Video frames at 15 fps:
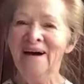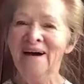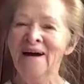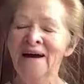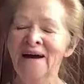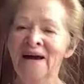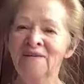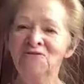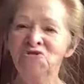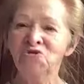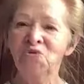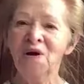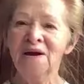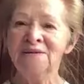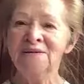I have
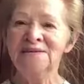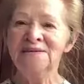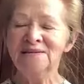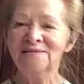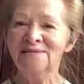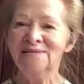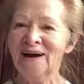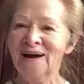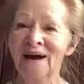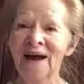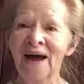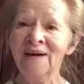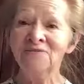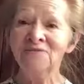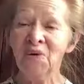trust, I
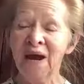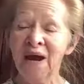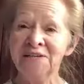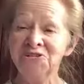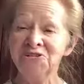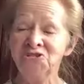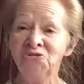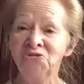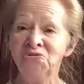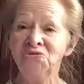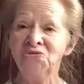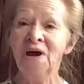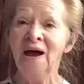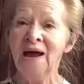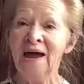have
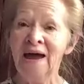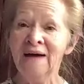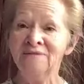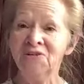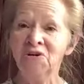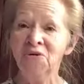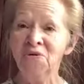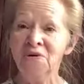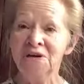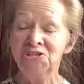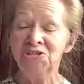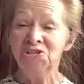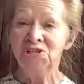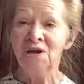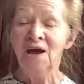gratitude, I have
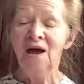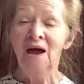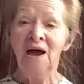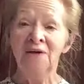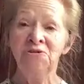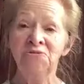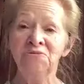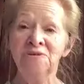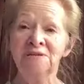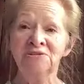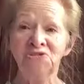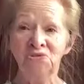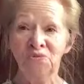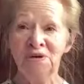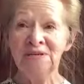courage. I do
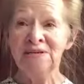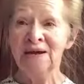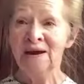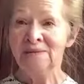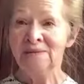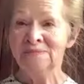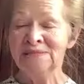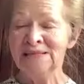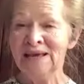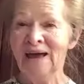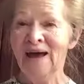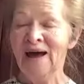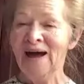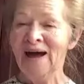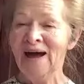this 3 times.
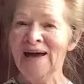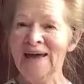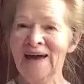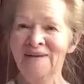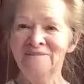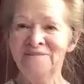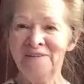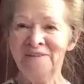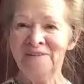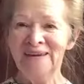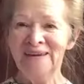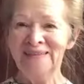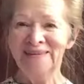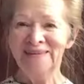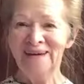I have
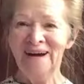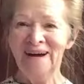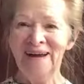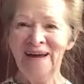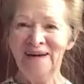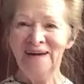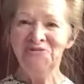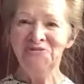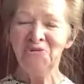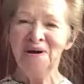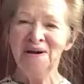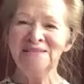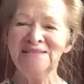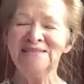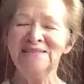faith, I have
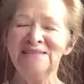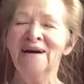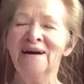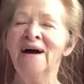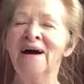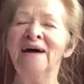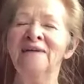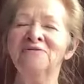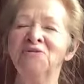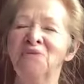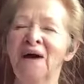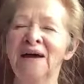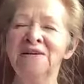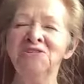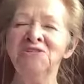trust, I have
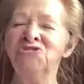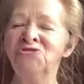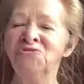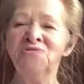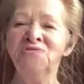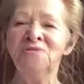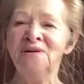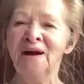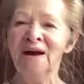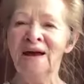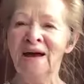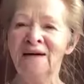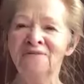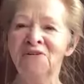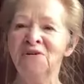gratitude, I
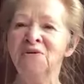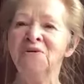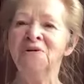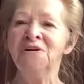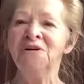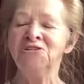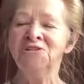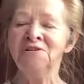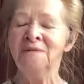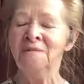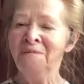have courage.